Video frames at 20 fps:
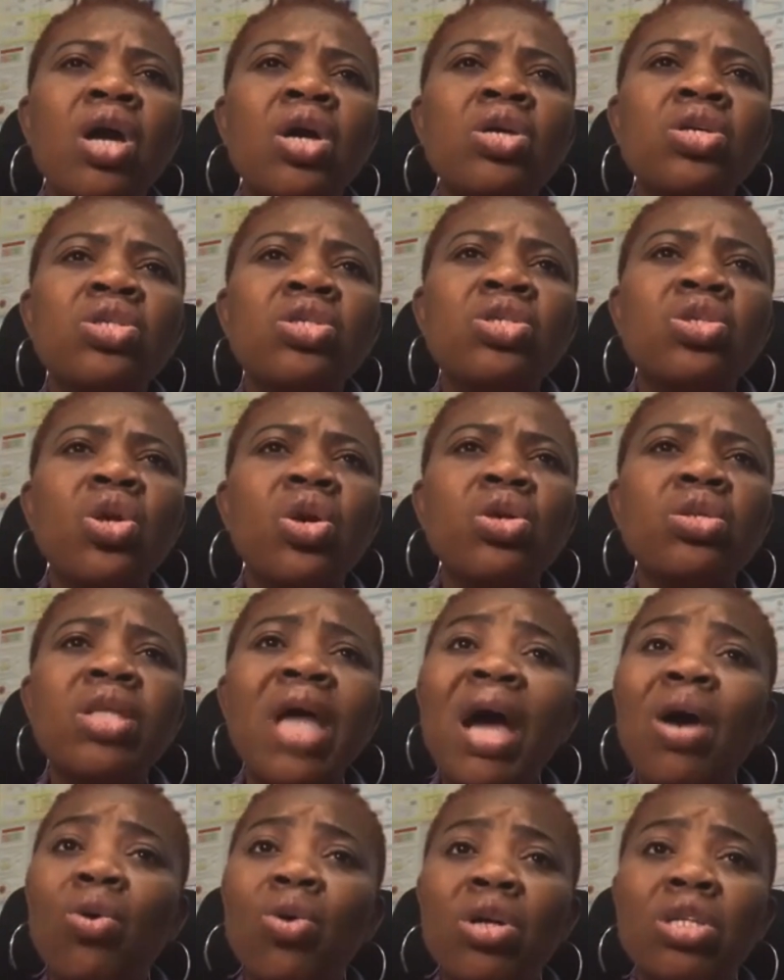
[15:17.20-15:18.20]
So
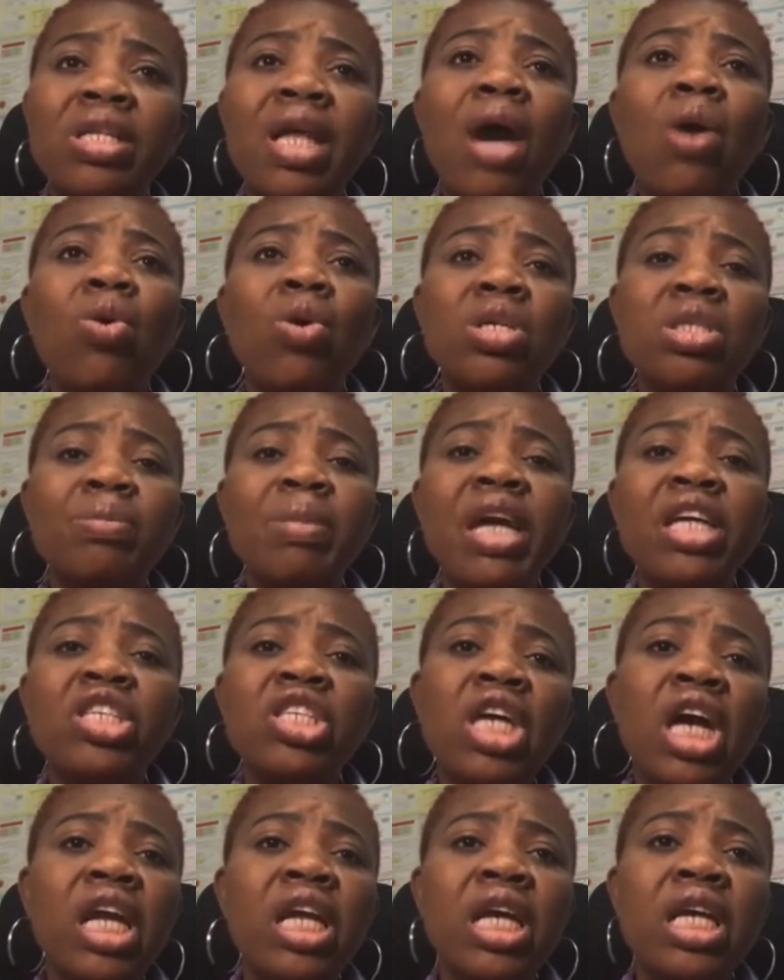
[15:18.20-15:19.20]
that was my
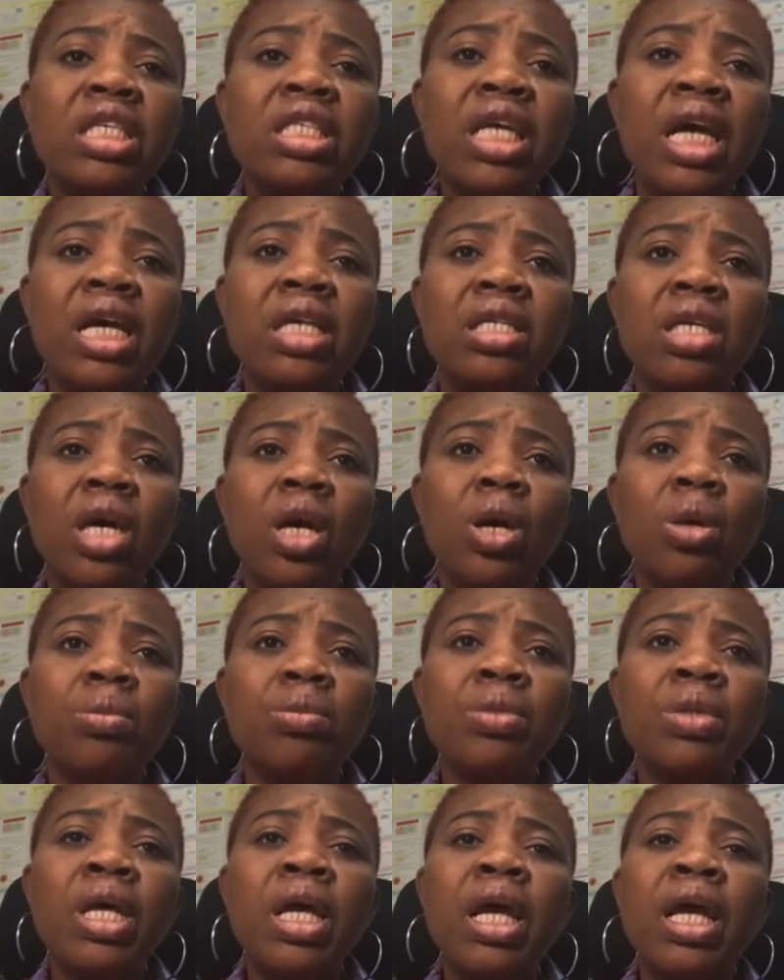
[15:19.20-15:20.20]
challenge, and
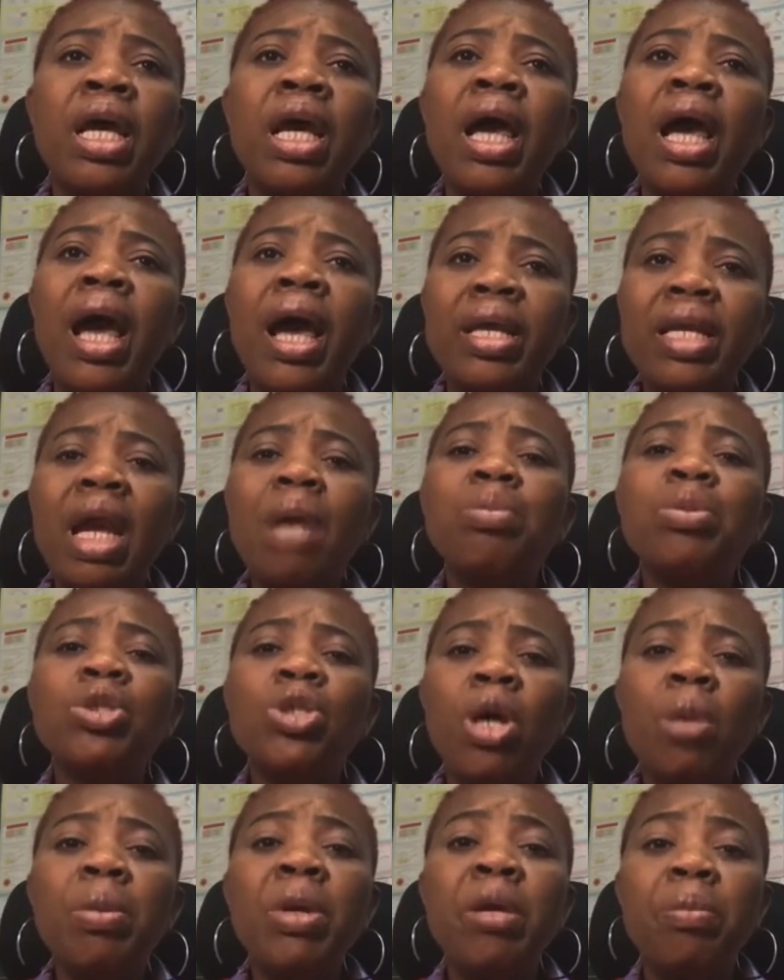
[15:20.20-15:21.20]
I now
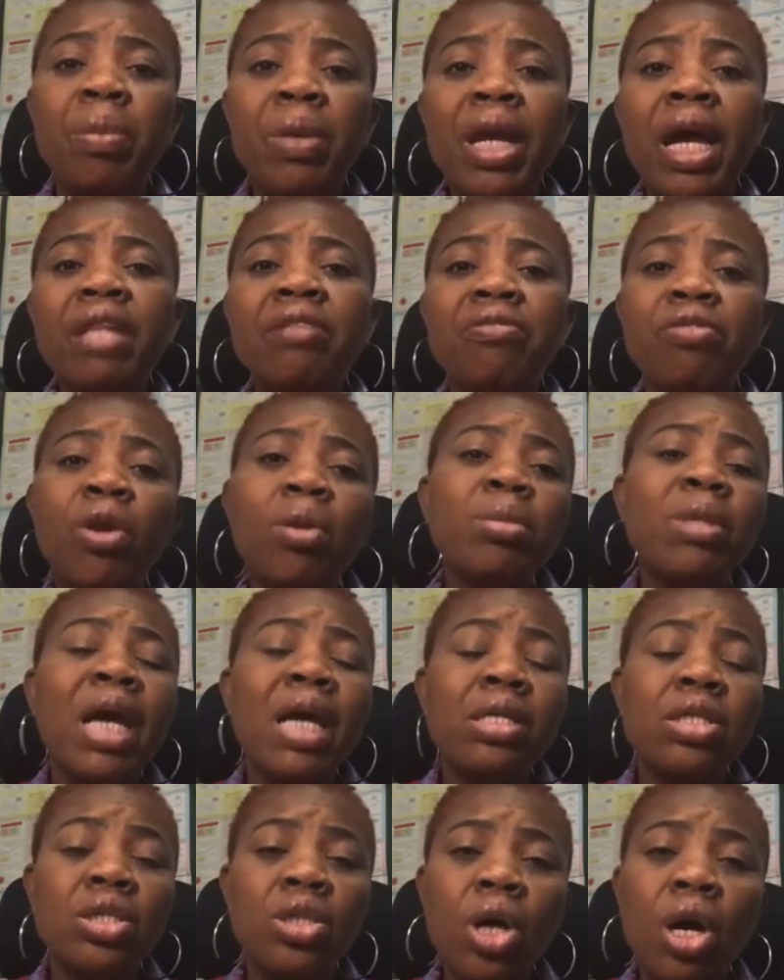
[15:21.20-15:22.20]
put up a platform
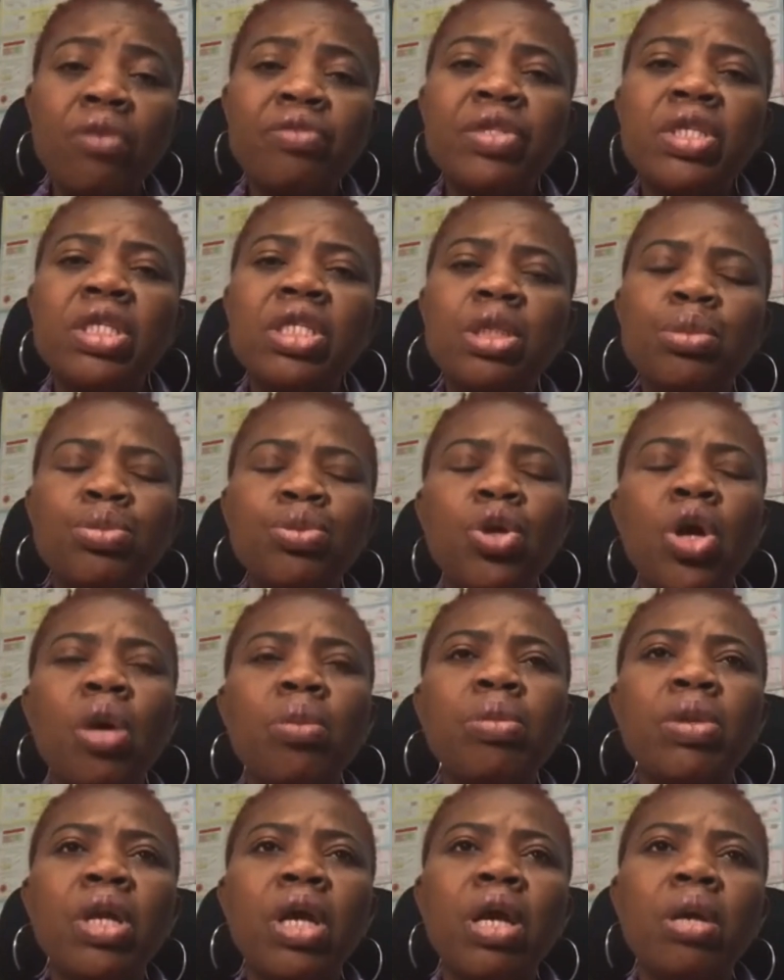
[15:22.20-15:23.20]
that solves this
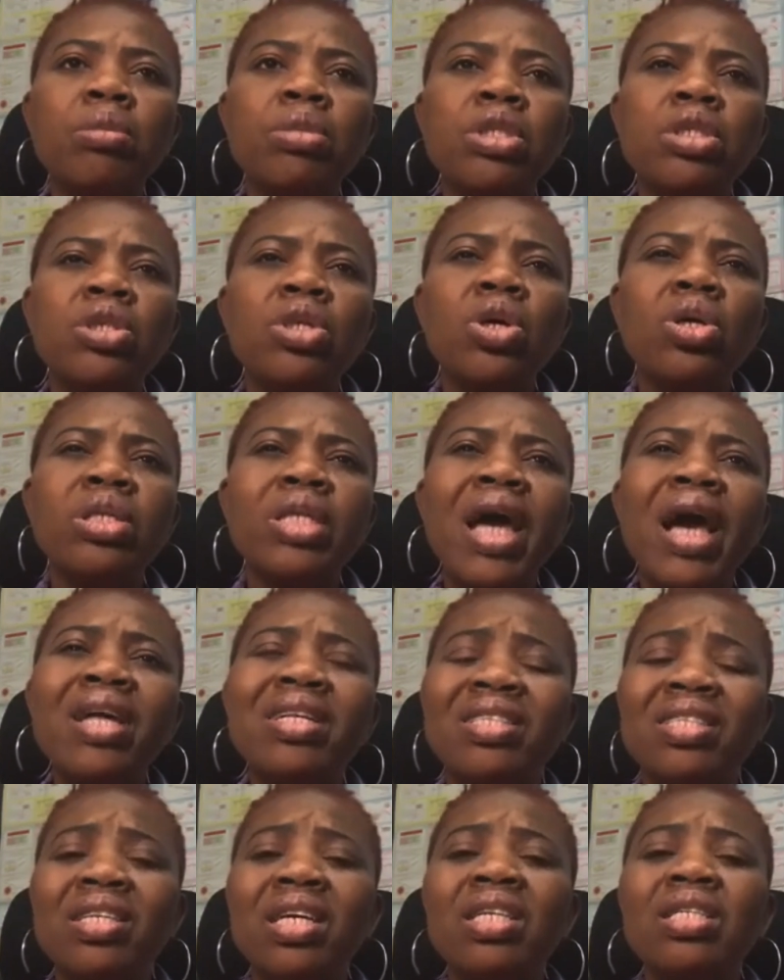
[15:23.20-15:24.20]
problem. So
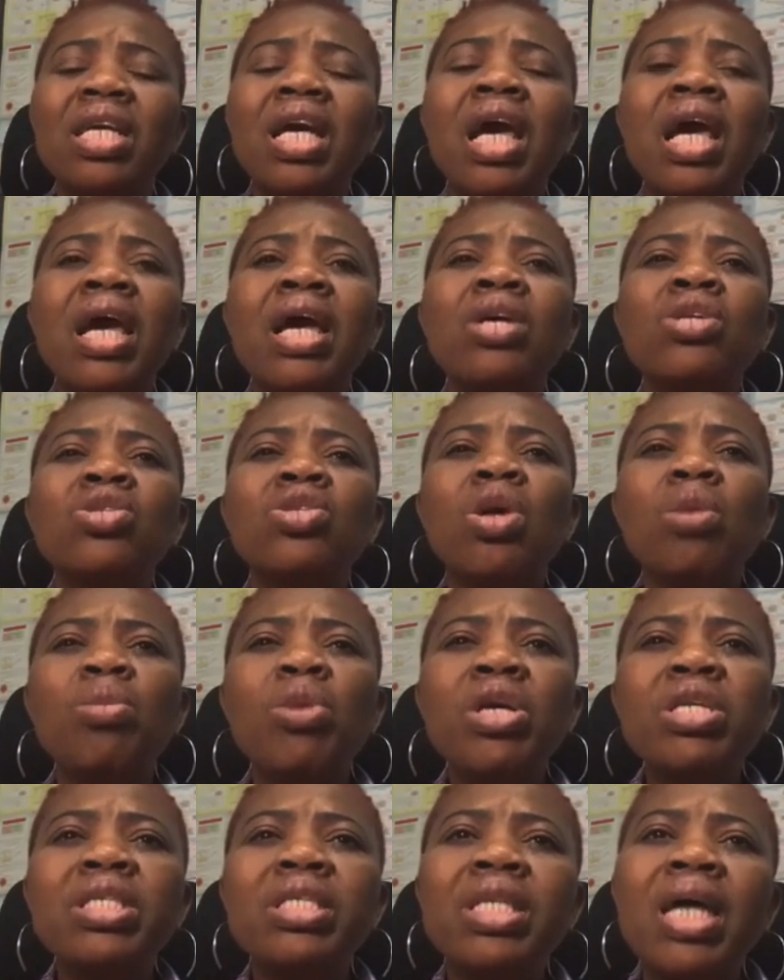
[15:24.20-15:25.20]
that's it. So
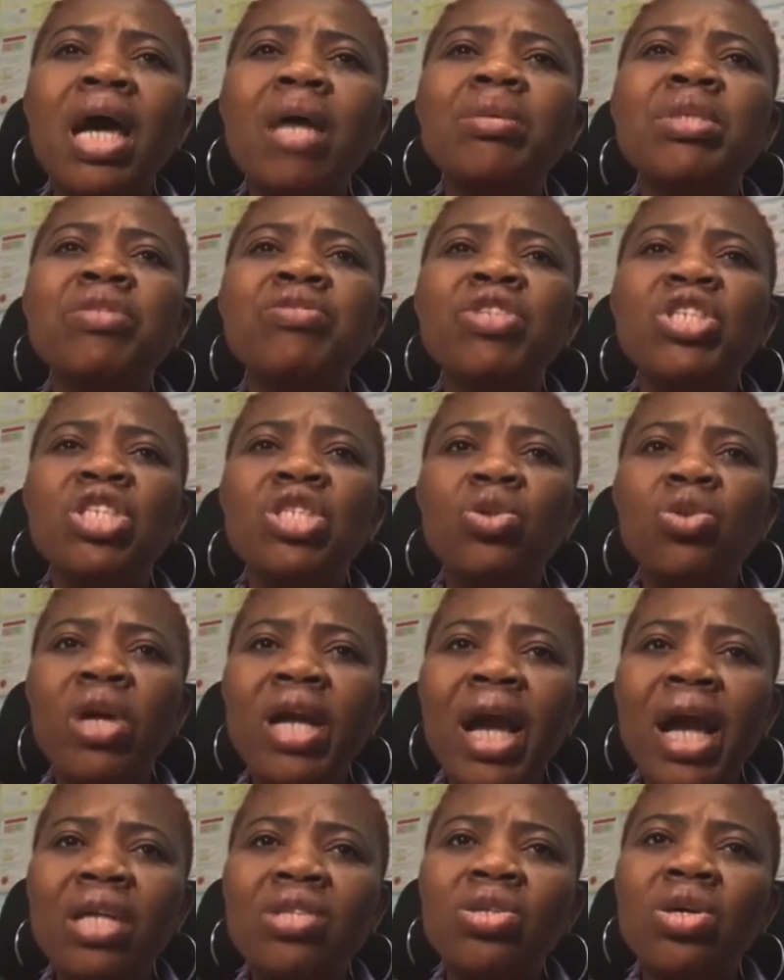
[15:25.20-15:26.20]
most times, if you
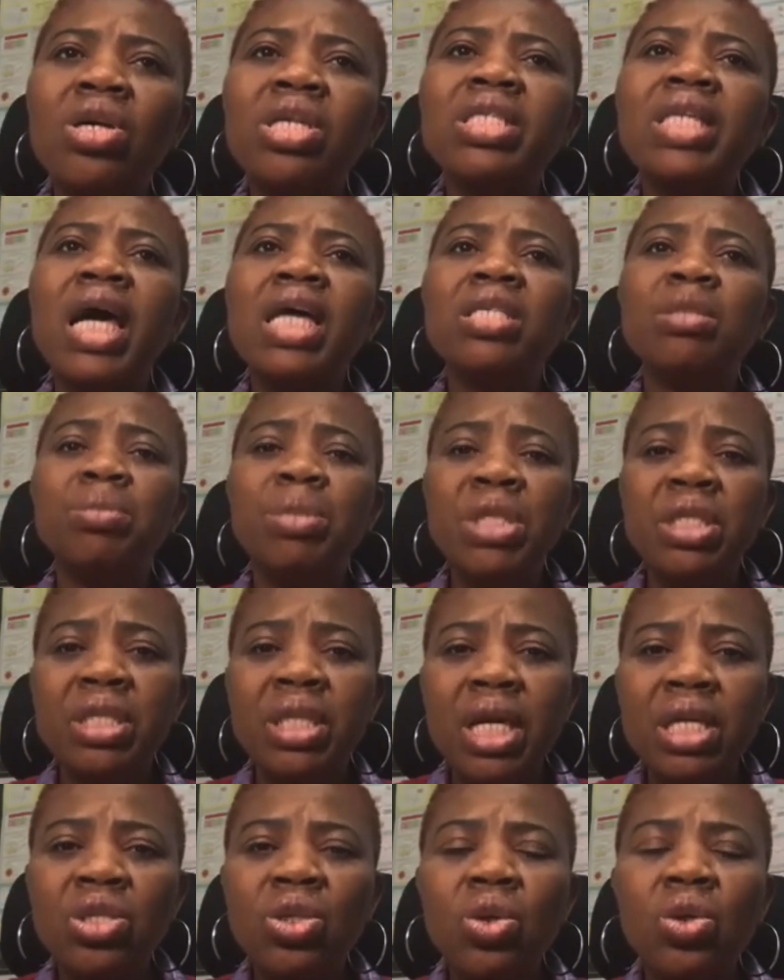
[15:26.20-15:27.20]
look at us as
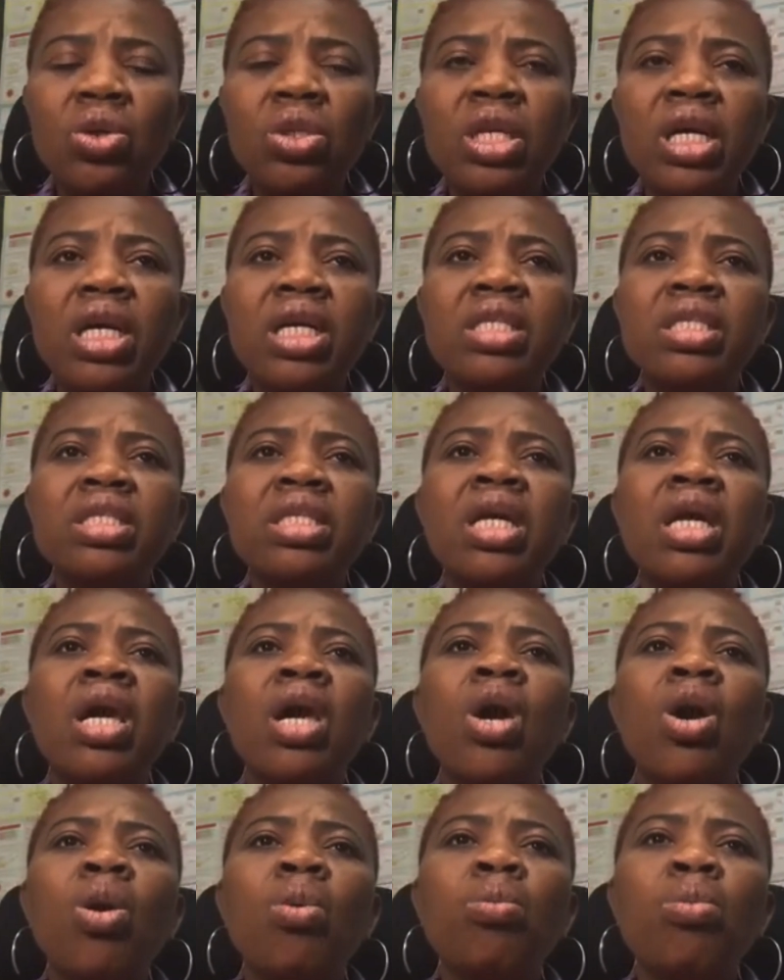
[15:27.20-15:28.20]
business owners,
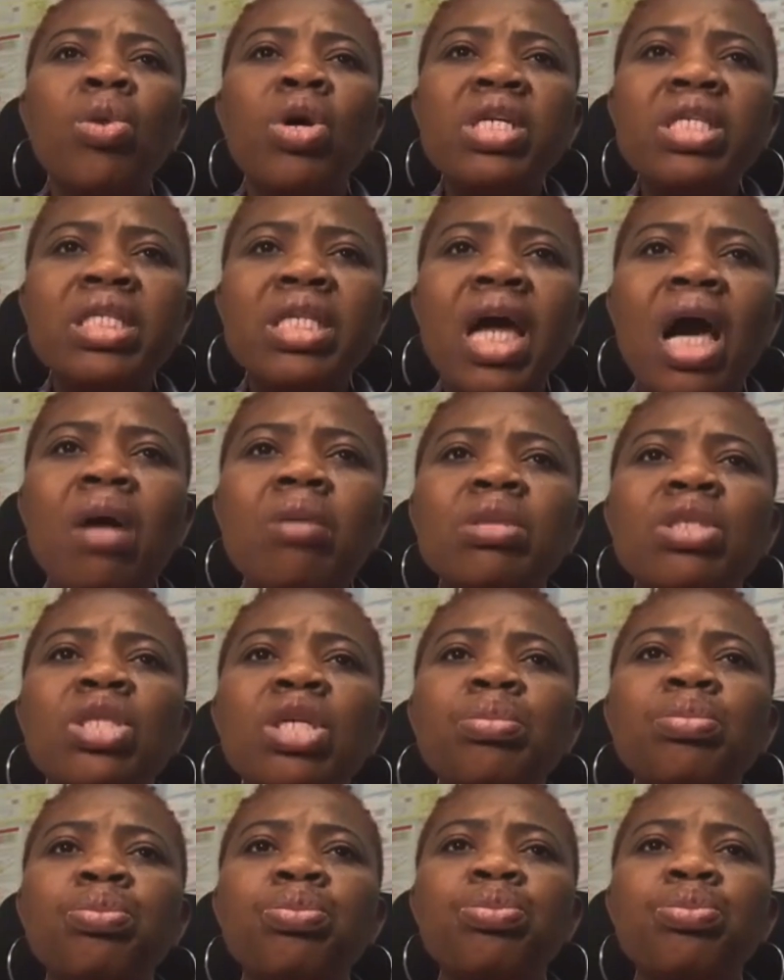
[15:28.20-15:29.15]
most times the